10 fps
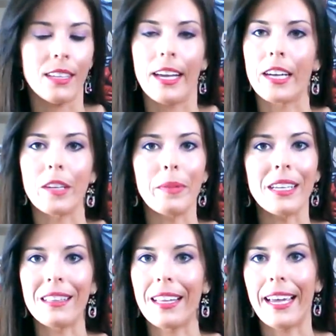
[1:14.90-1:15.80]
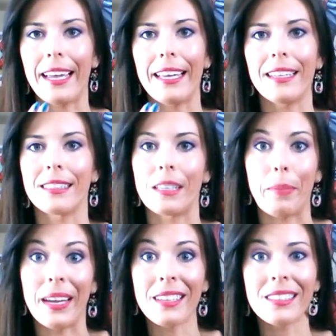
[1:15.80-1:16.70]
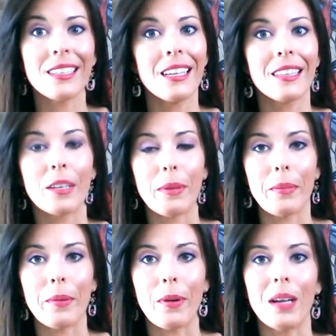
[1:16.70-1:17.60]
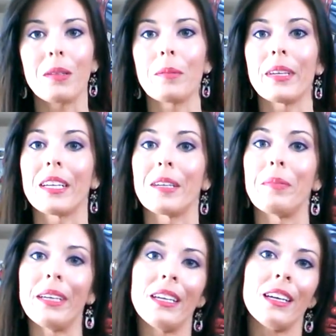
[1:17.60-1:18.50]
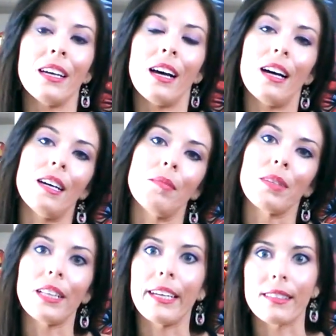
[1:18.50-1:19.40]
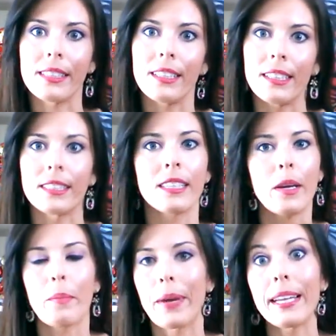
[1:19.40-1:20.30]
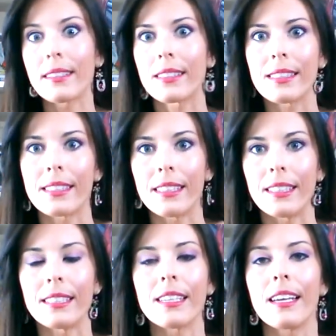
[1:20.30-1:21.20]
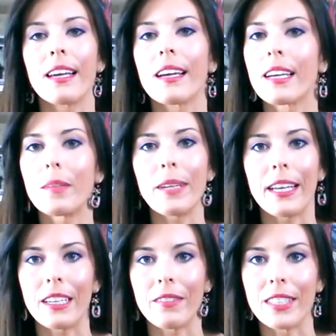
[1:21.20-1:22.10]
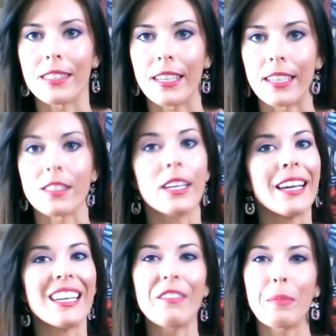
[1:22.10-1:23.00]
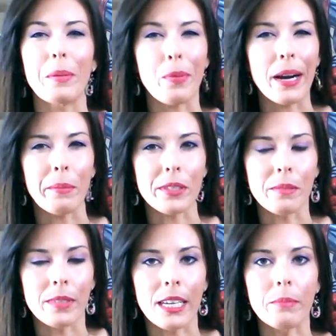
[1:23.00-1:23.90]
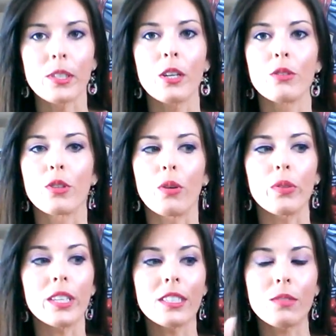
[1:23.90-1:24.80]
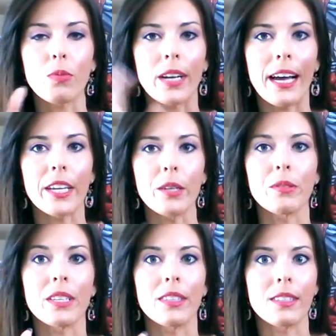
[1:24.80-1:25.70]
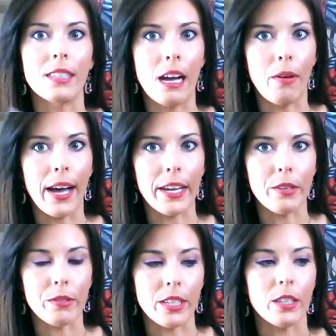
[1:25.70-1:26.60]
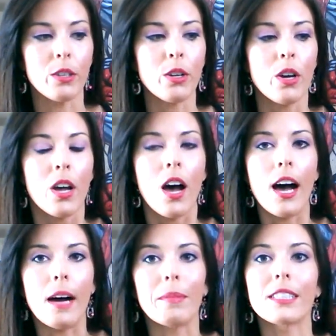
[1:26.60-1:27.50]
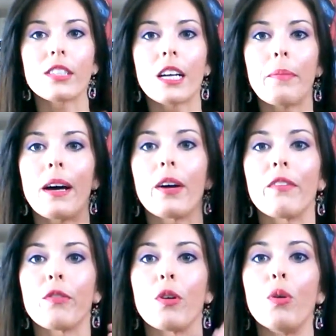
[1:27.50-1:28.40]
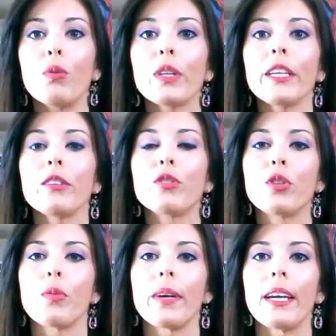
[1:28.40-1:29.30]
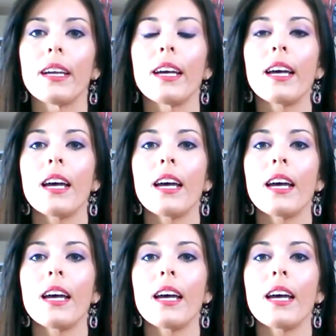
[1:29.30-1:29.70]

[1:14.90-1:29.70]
it could be clay to paint, there might be a problem. It could be clay to sealant, paint to sealant, it could be any of these things. It could even be primer sometimes. So this is what I use, this is how I use it. Let's talk about if we're only doing